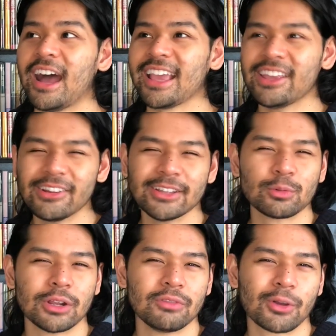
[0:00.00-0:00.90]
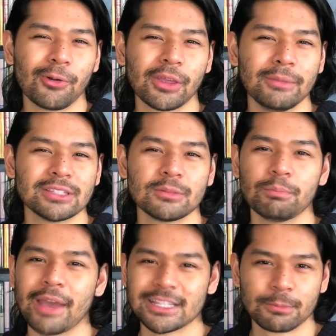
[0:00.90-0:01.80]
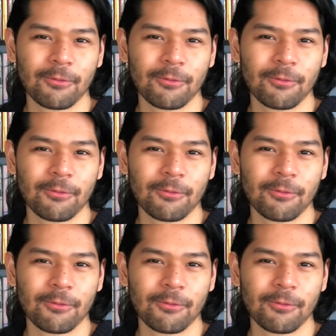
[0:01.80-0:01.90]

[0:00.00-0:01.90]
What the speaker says: I hear it's one of Nicole Kidman's best